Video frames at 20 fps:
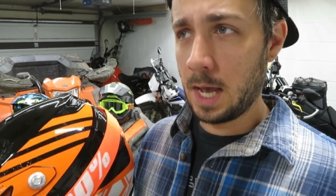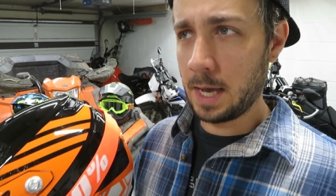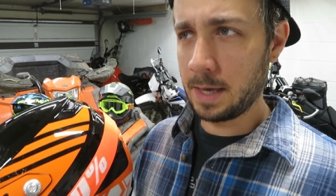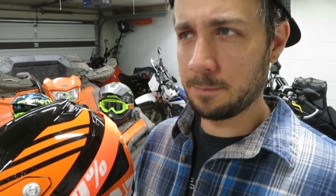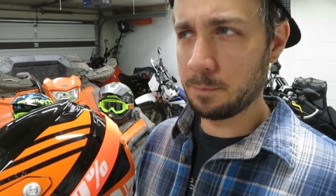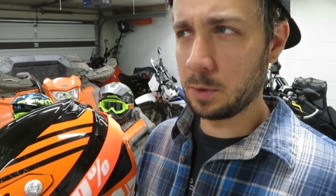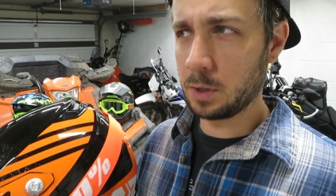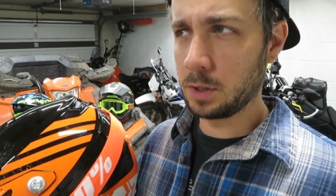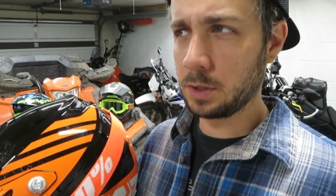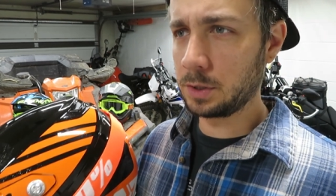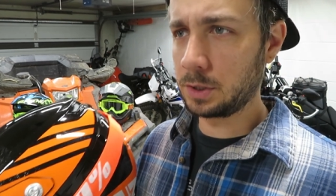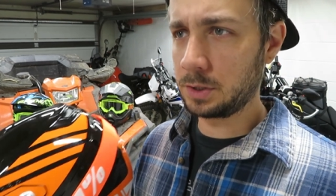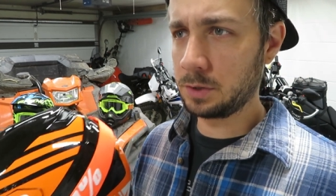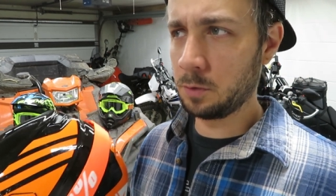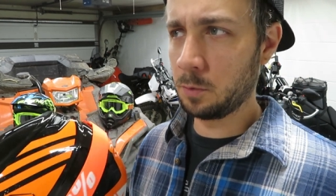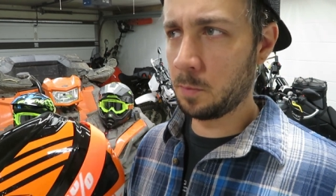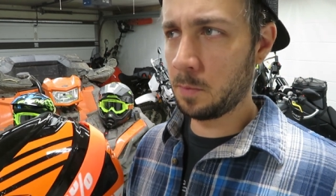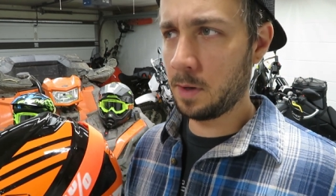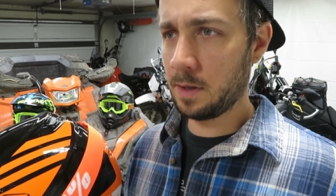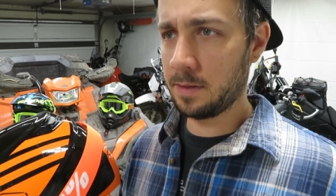I would
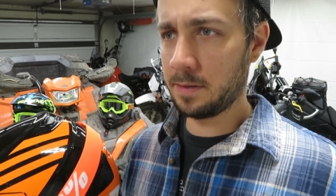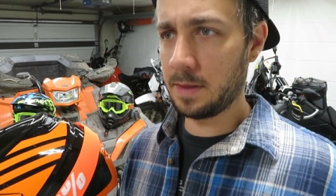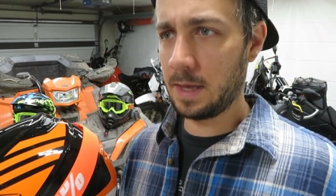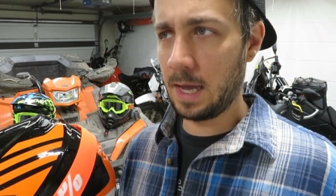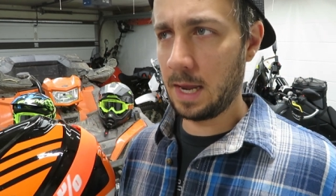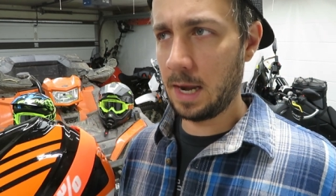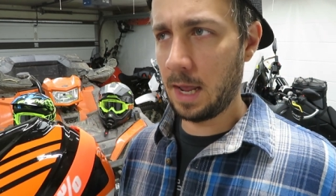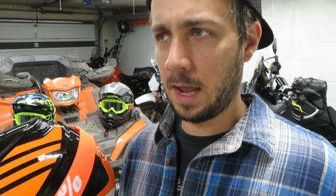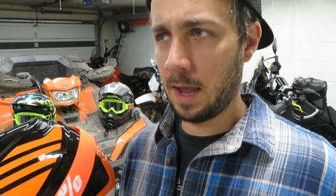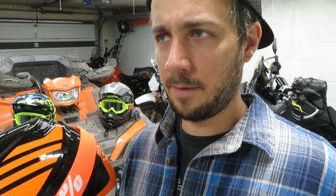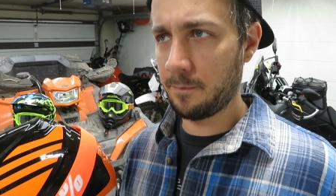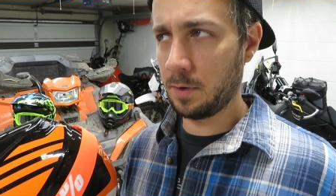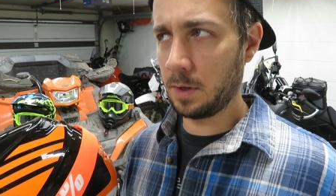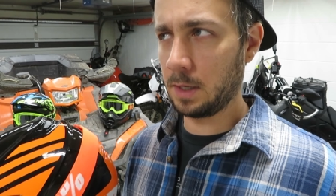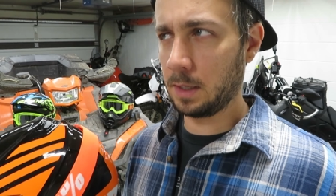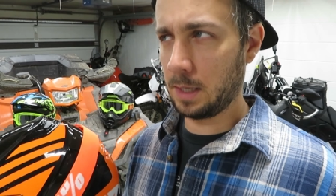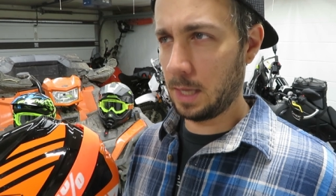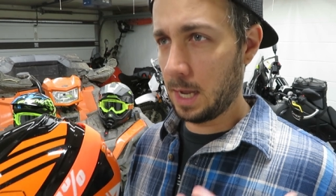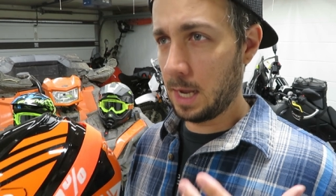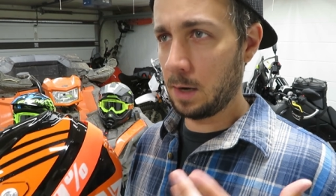assume that
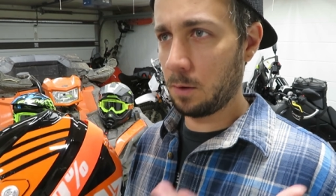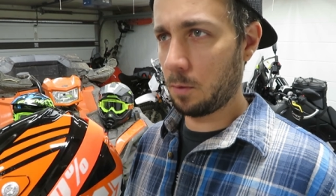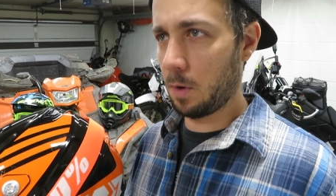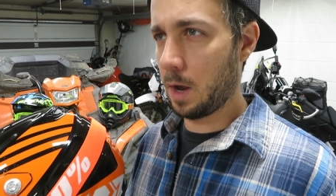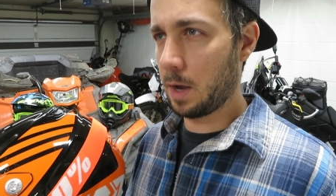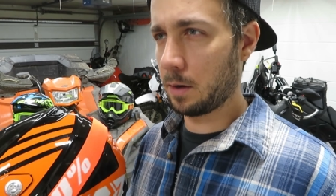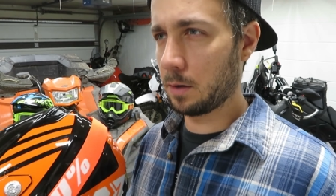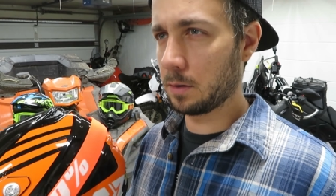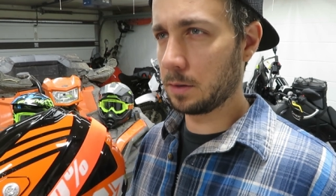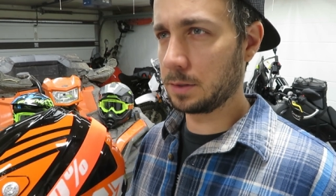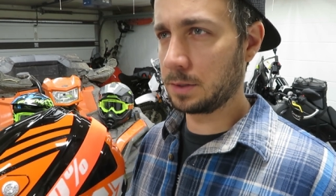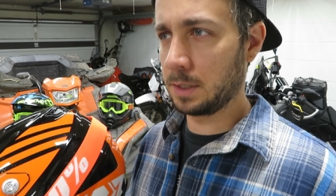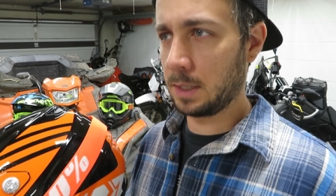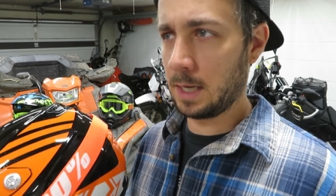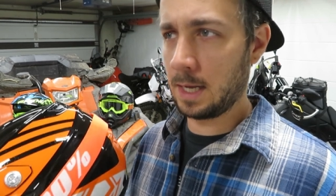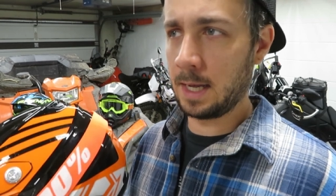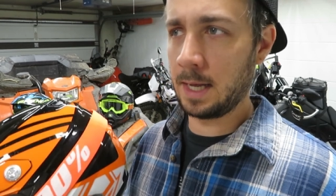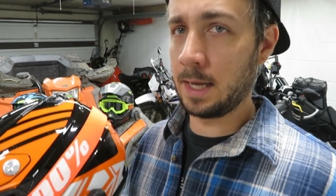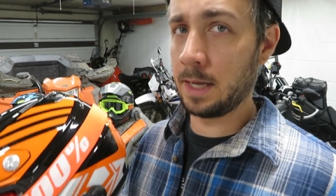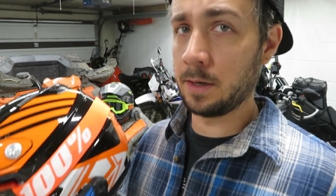having eight riders
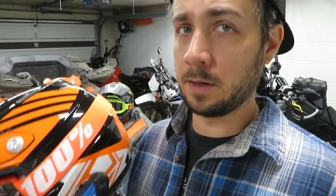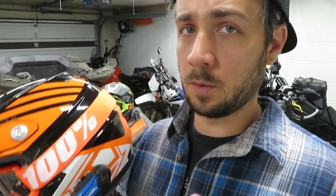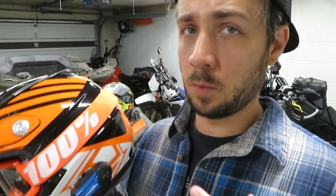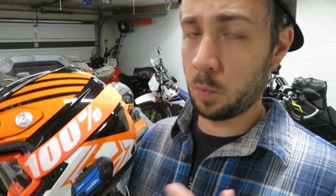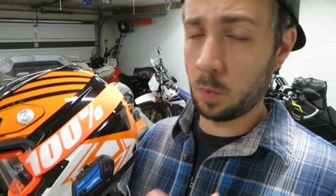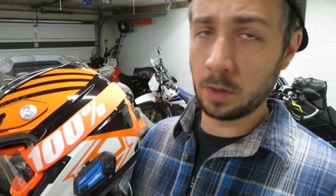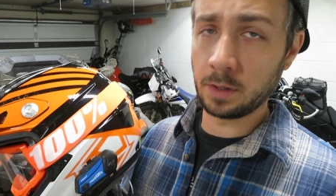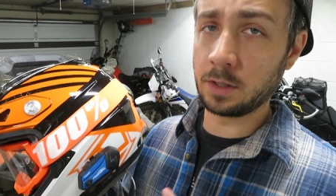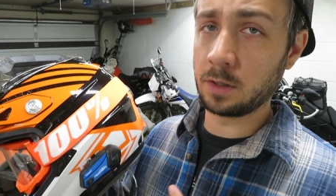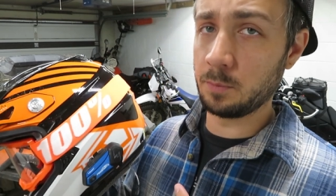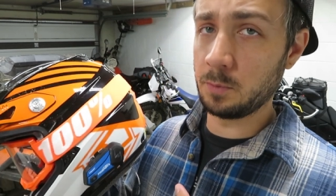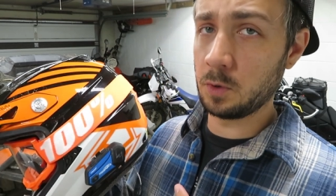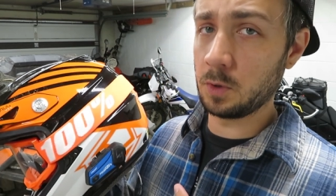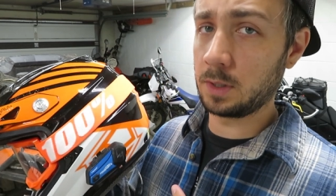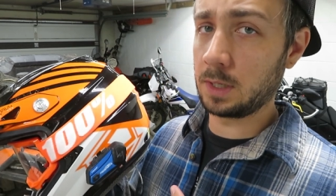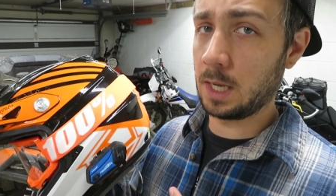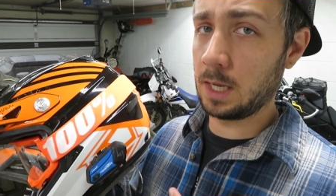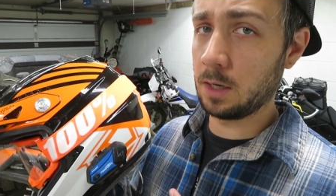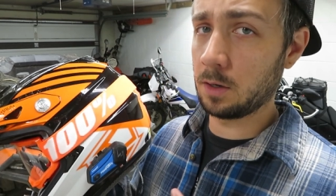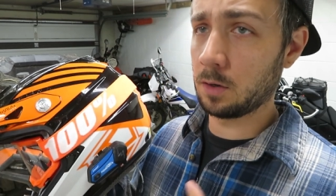on one
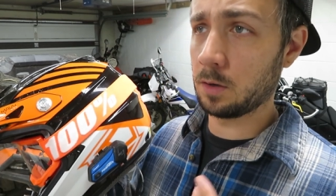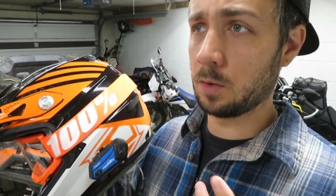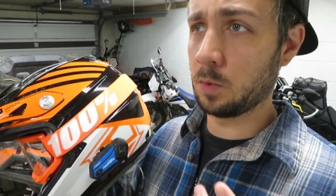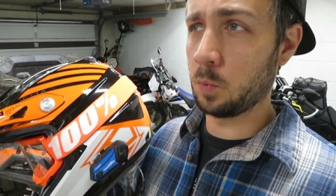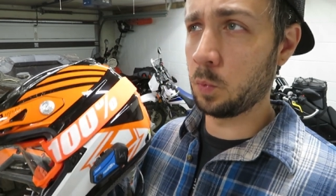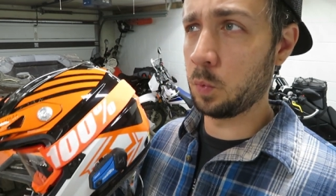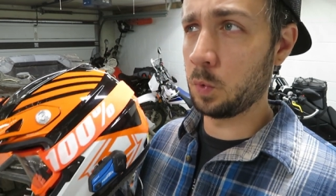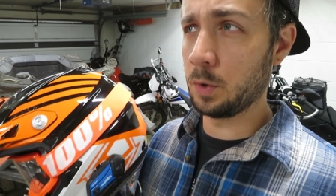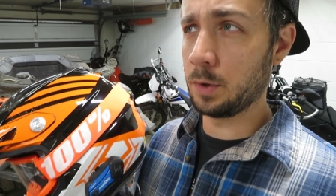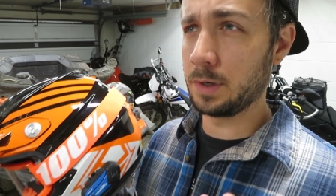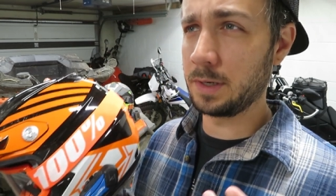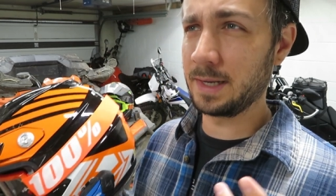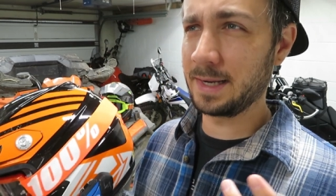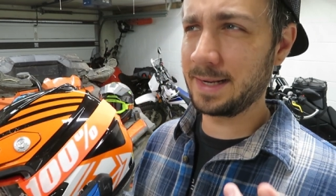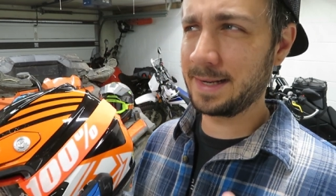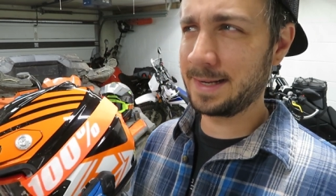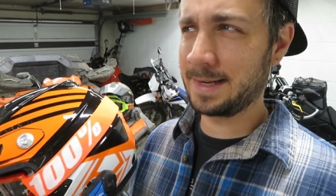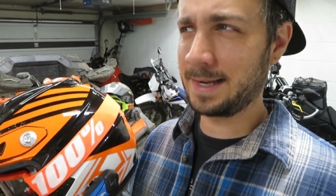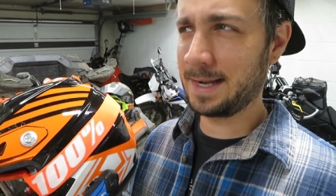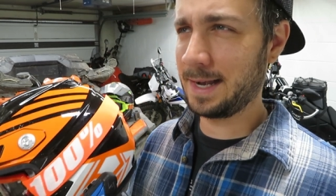communicator
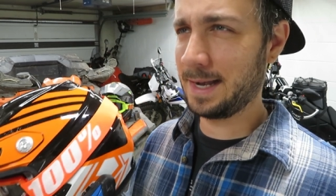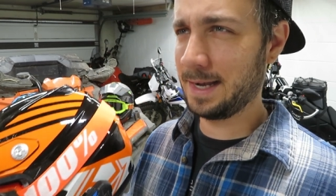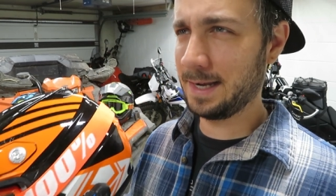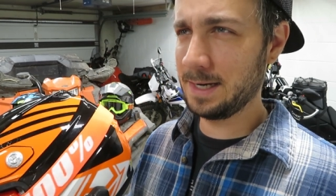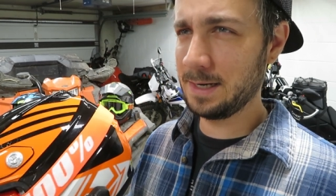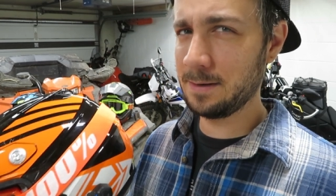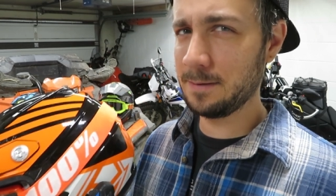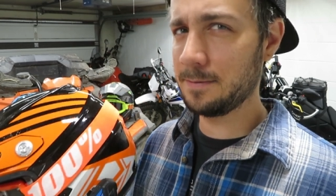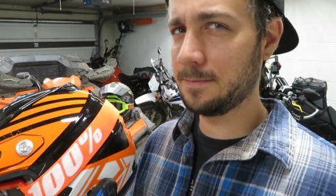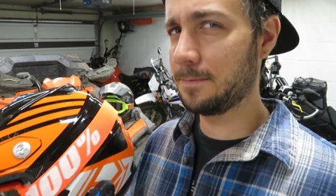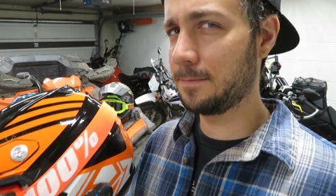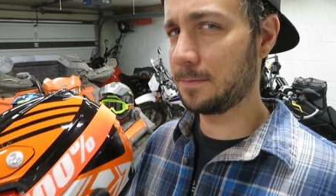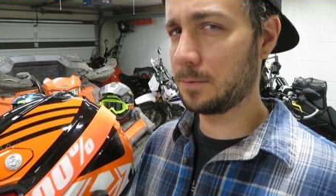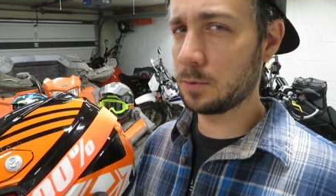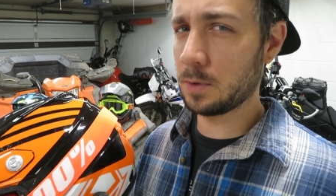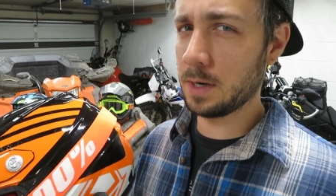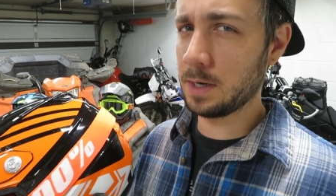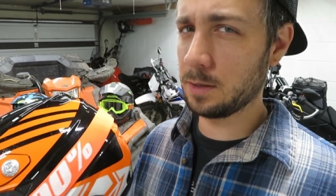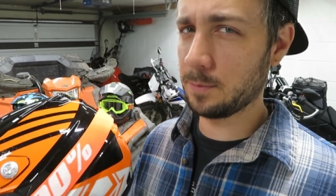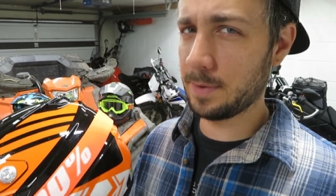would kind of
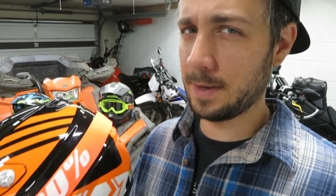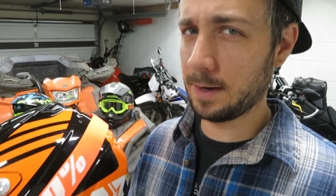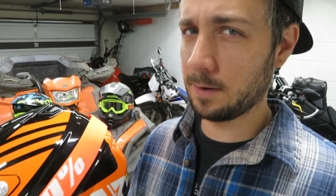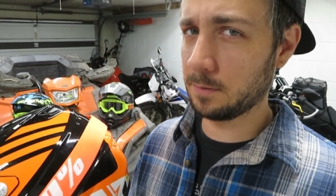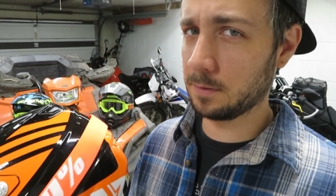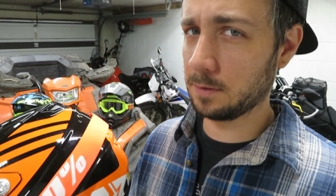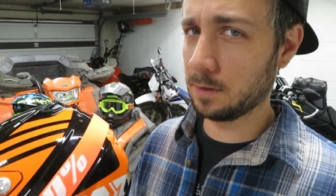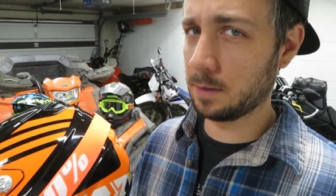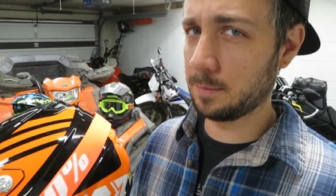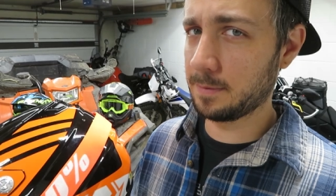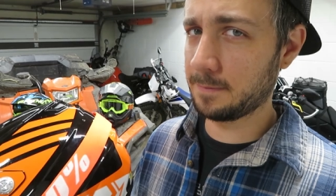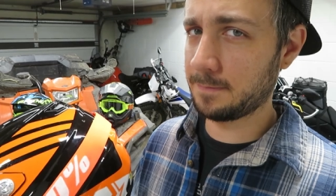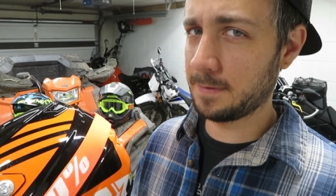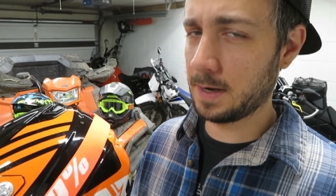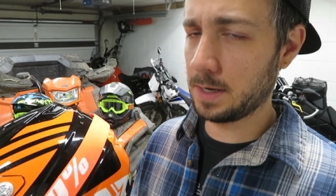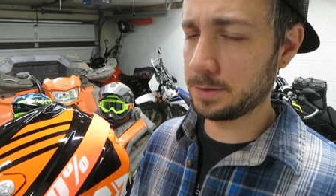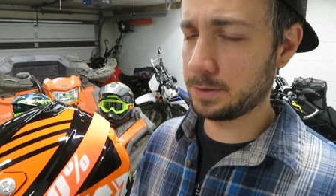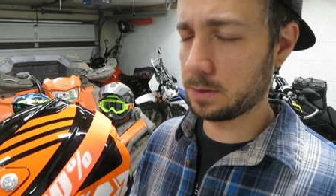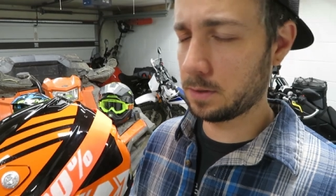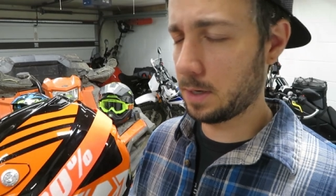drain your battery a little bit
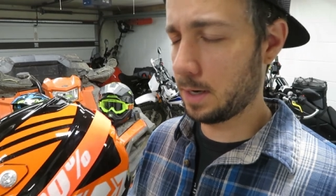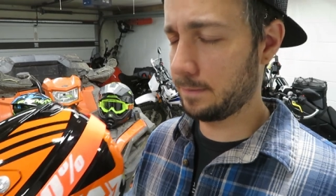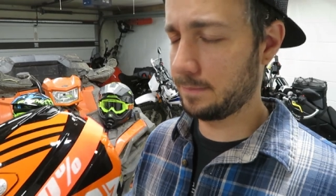faster.